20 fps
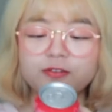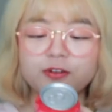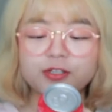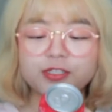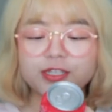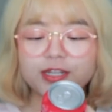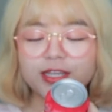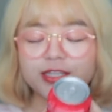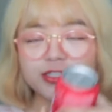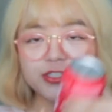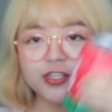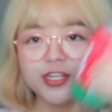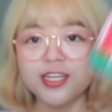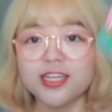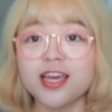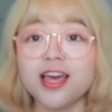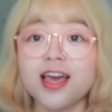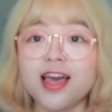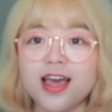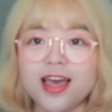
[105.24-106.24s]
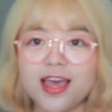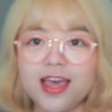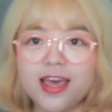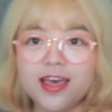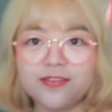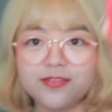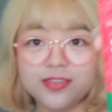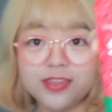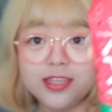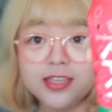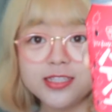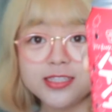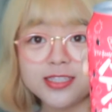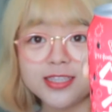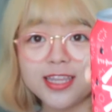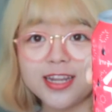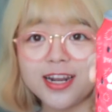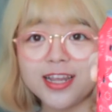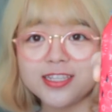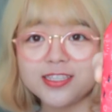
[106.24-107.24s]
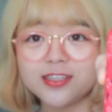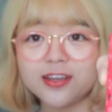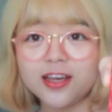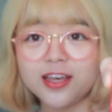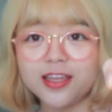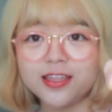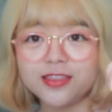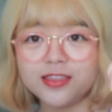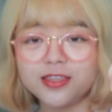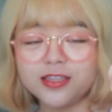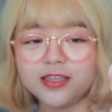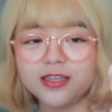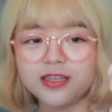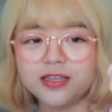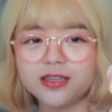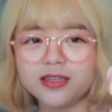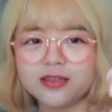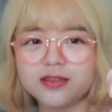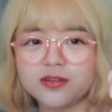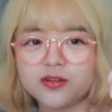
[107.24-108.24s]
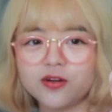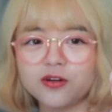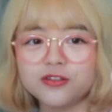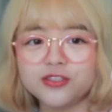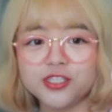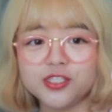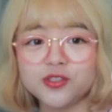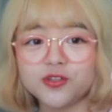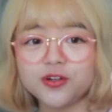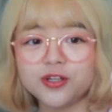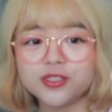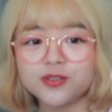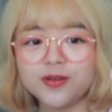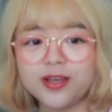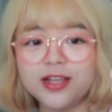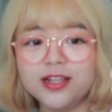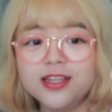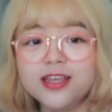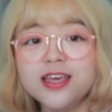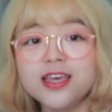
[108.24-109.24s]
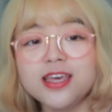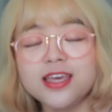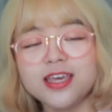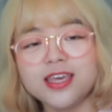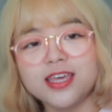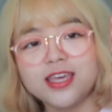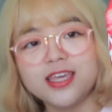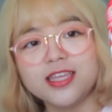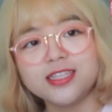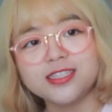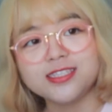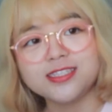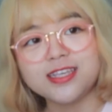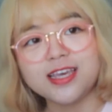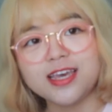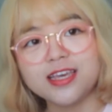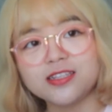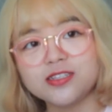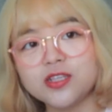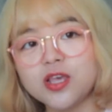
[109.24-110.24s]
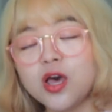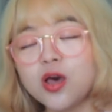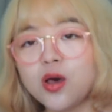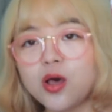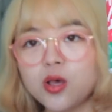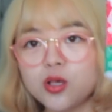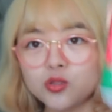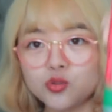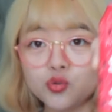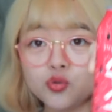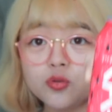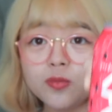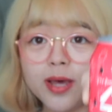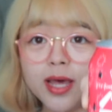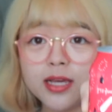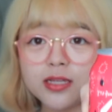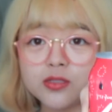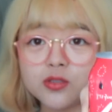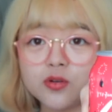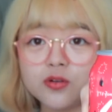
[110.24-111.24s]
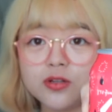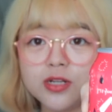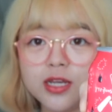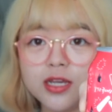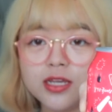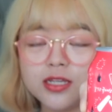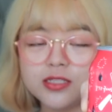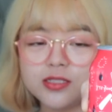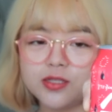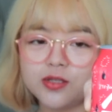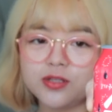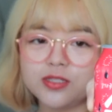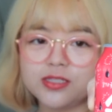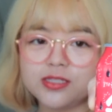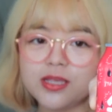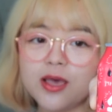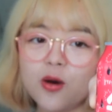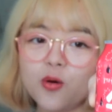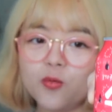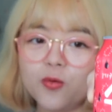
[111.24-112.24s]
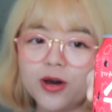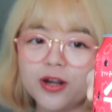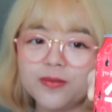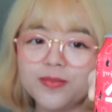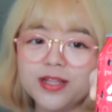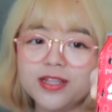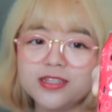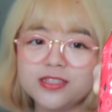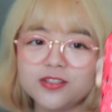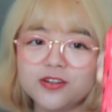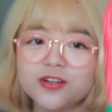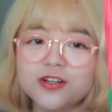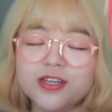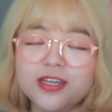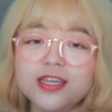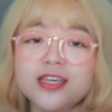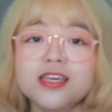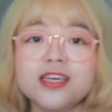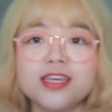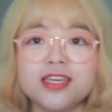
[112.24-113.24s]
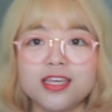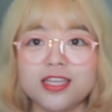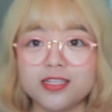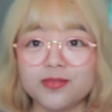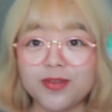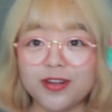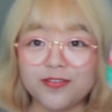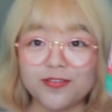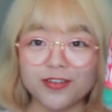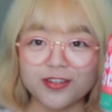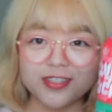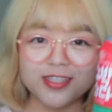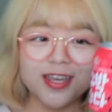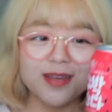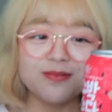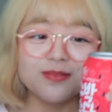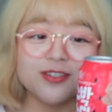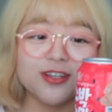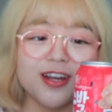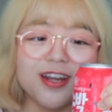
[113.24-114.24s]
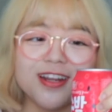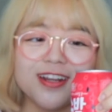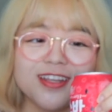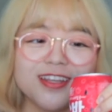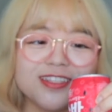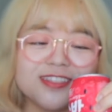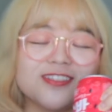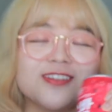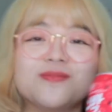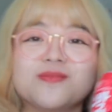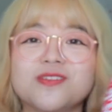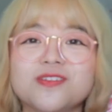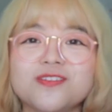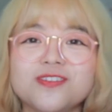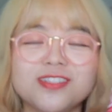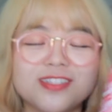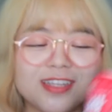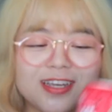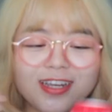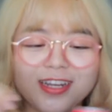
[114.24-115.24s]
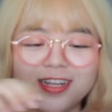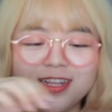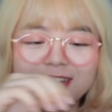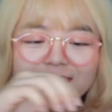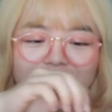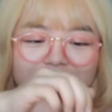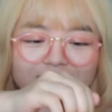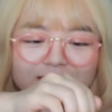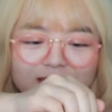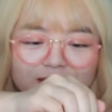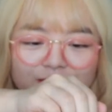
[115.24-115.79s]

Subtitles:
for today's drink, I have this that I saw at the grocery store as well. It says subak soda, so it's watermelon soda. It's my first time trying it, so I'm so excited.